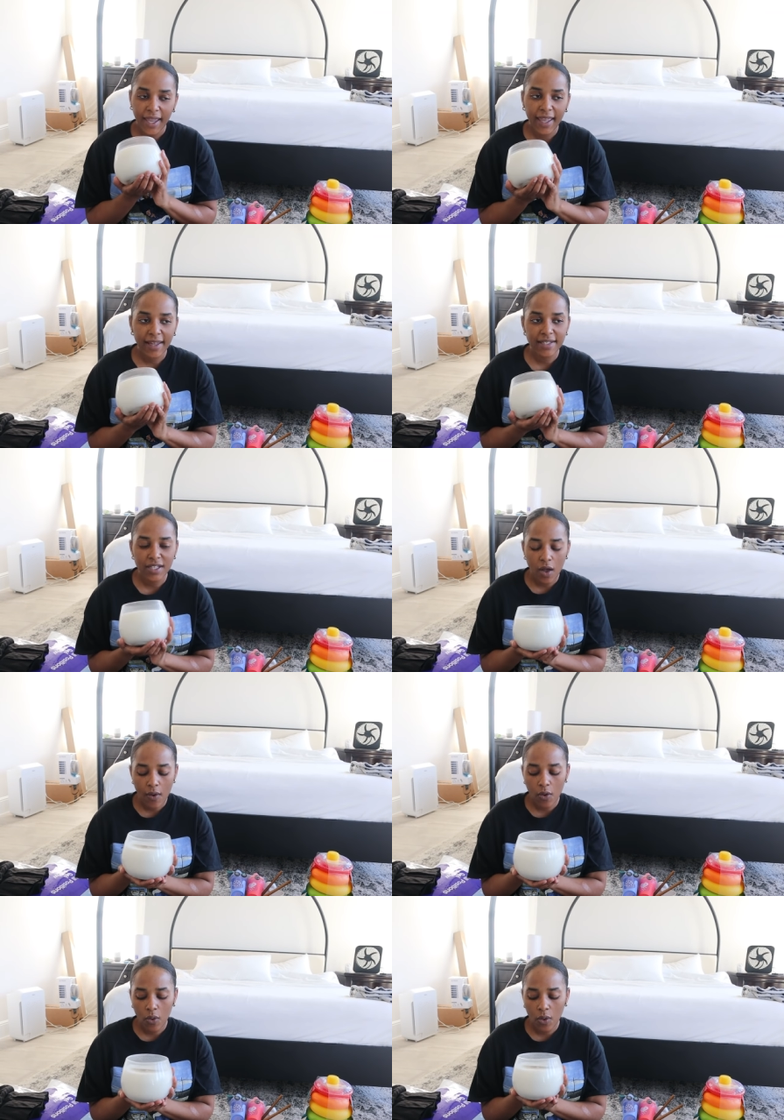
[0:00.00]
And
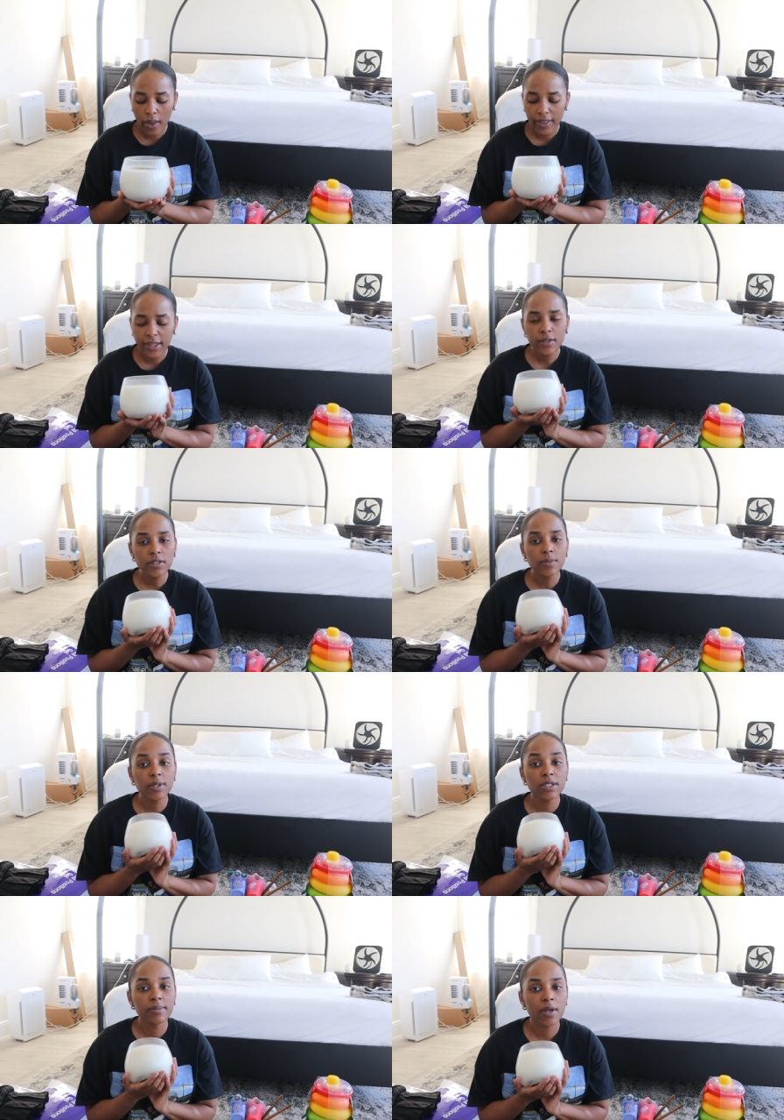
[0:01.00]
so this
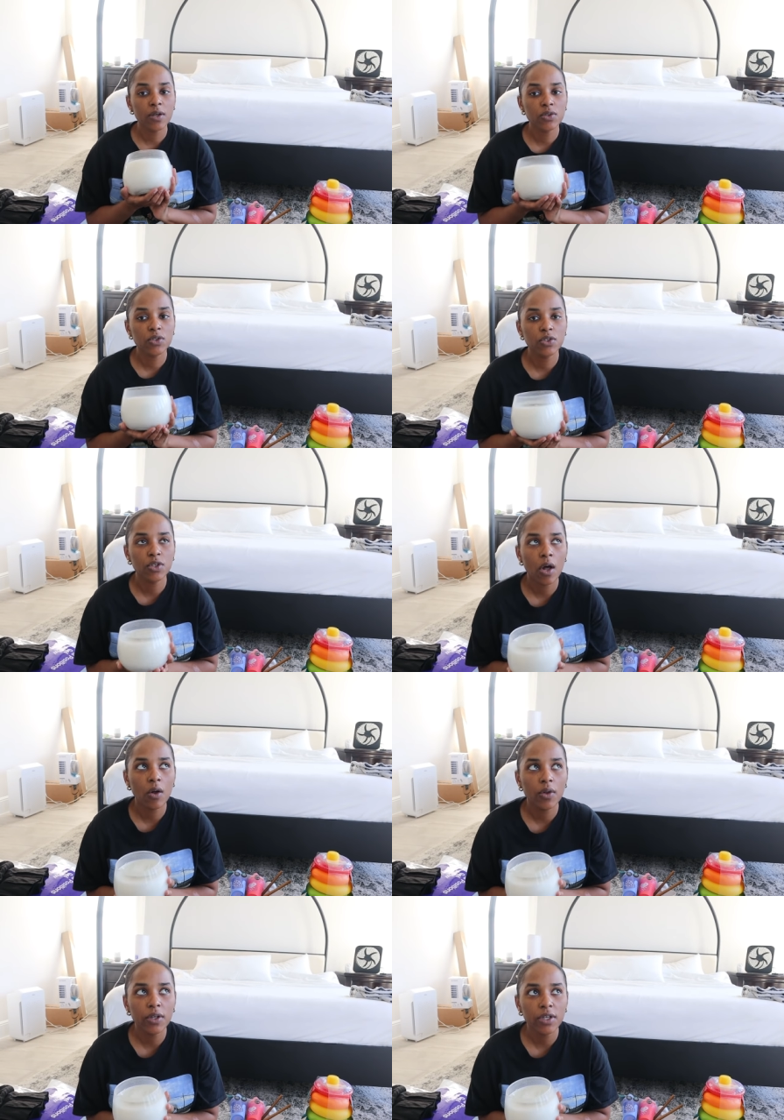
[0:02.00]
one smells
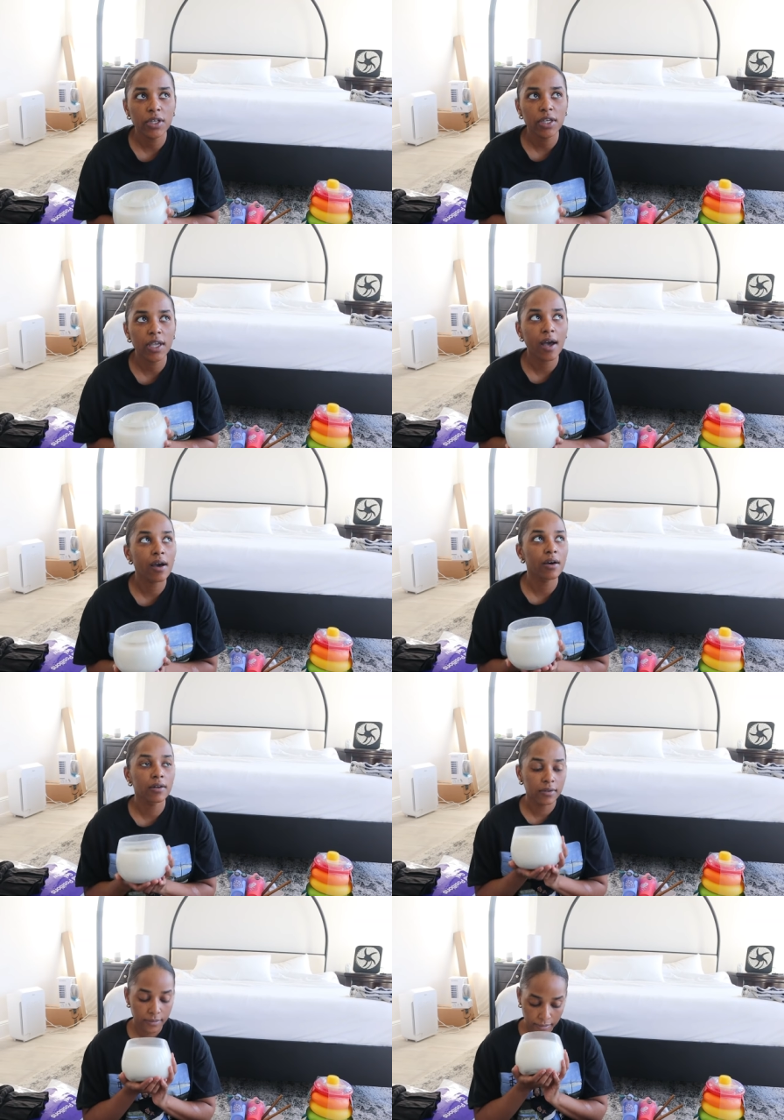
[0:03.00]
so good,
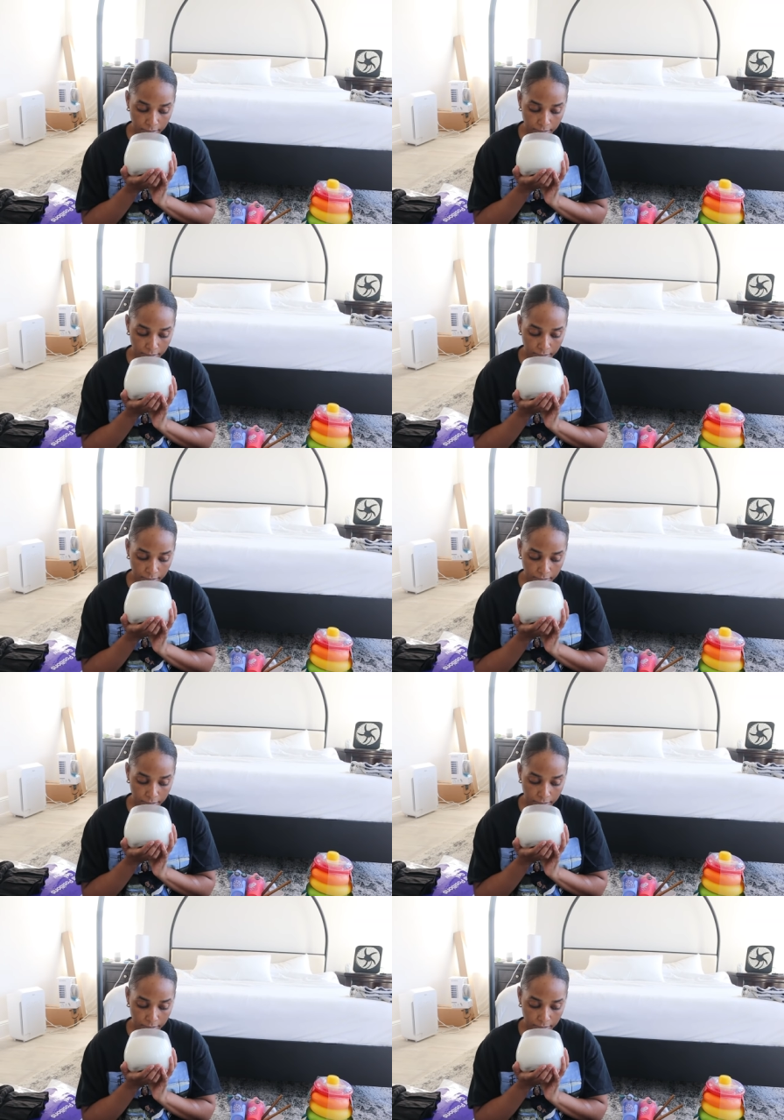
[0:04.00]
y'all.